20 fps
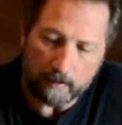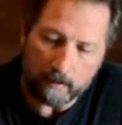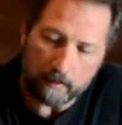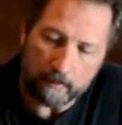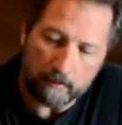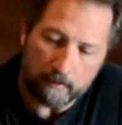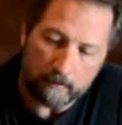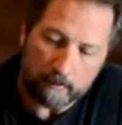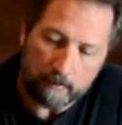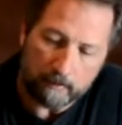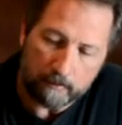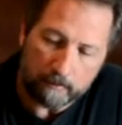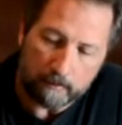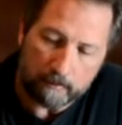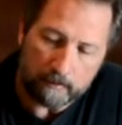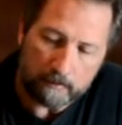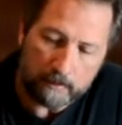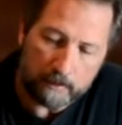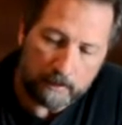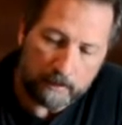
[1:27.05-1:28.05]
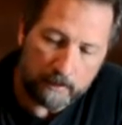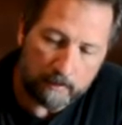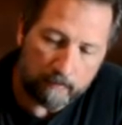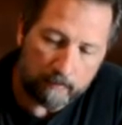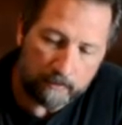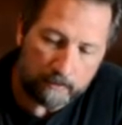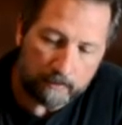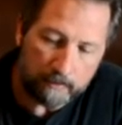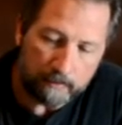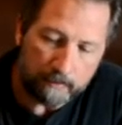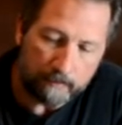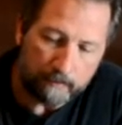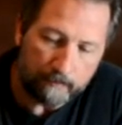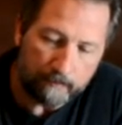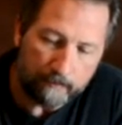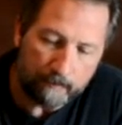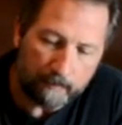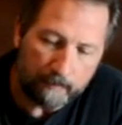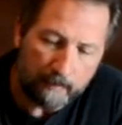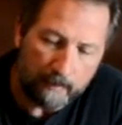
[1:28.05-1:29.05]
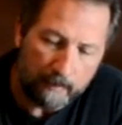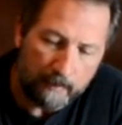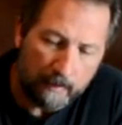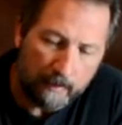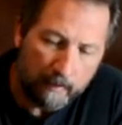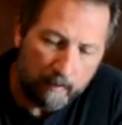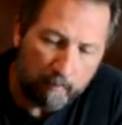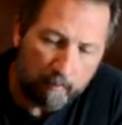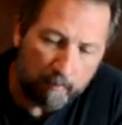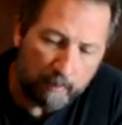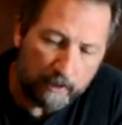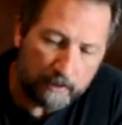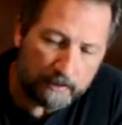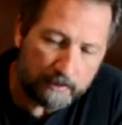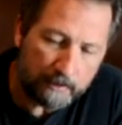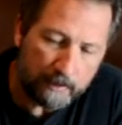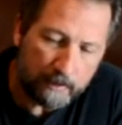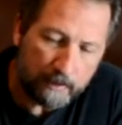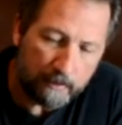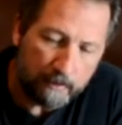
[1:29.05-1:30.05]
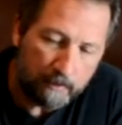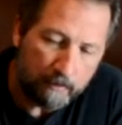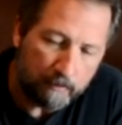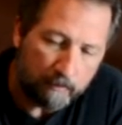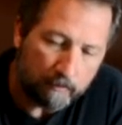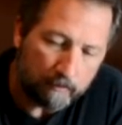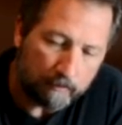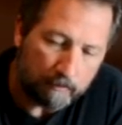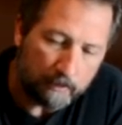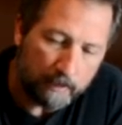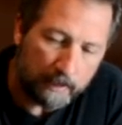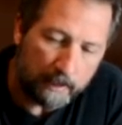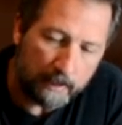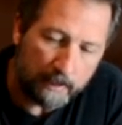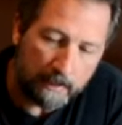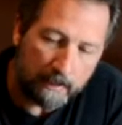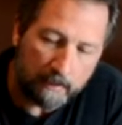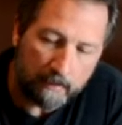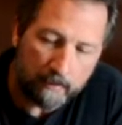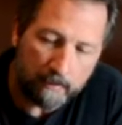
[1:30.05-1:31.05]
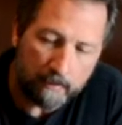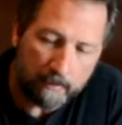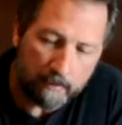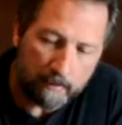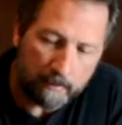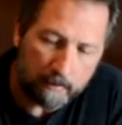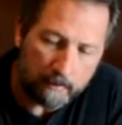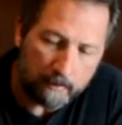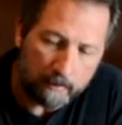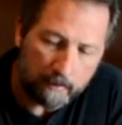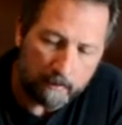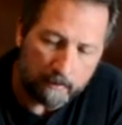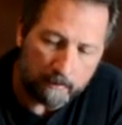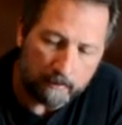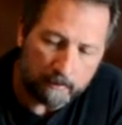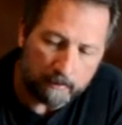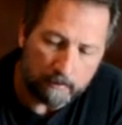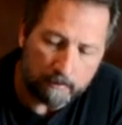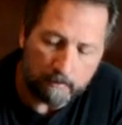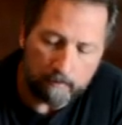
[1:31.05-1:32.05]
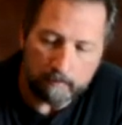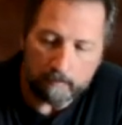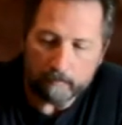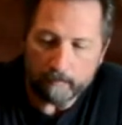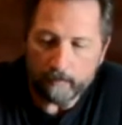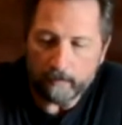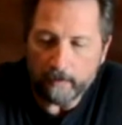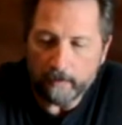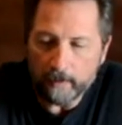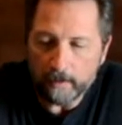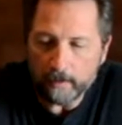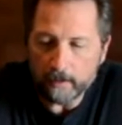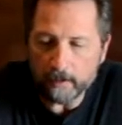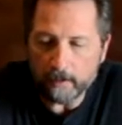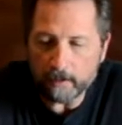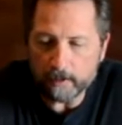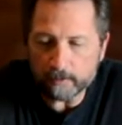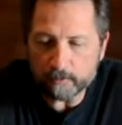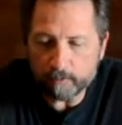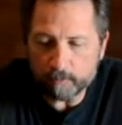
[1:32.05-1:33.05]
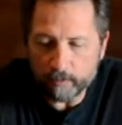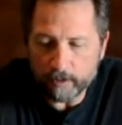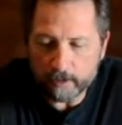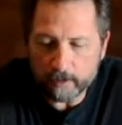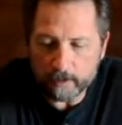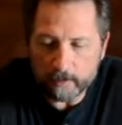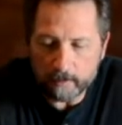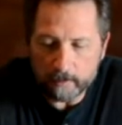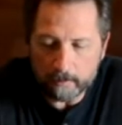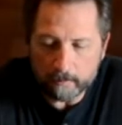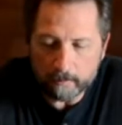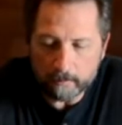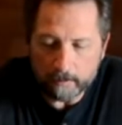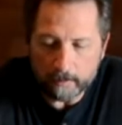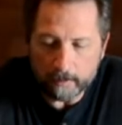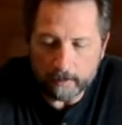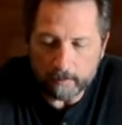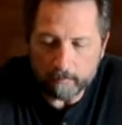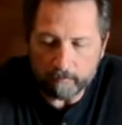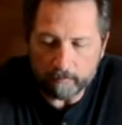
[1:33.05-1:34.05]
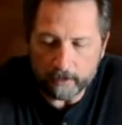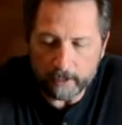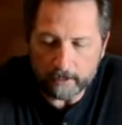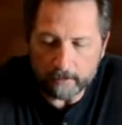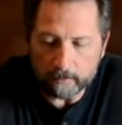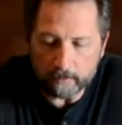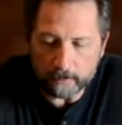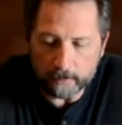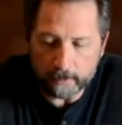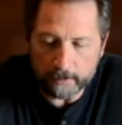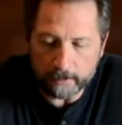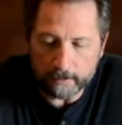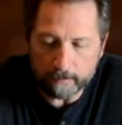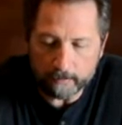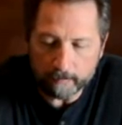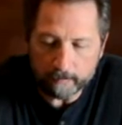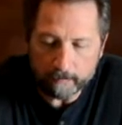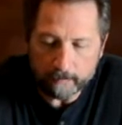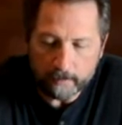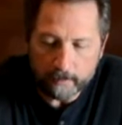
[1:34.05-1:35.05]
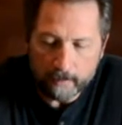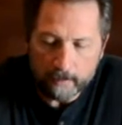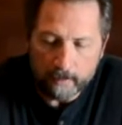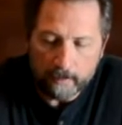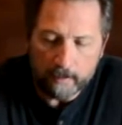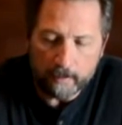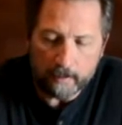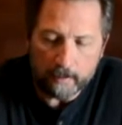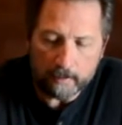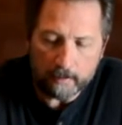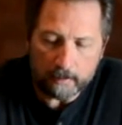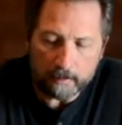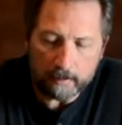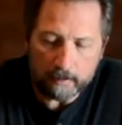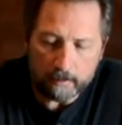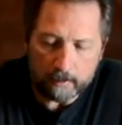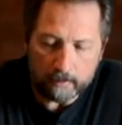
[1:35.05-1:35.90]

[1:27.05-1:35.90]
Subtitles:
your shims, piston, ring, your ESP vinyl there, and then you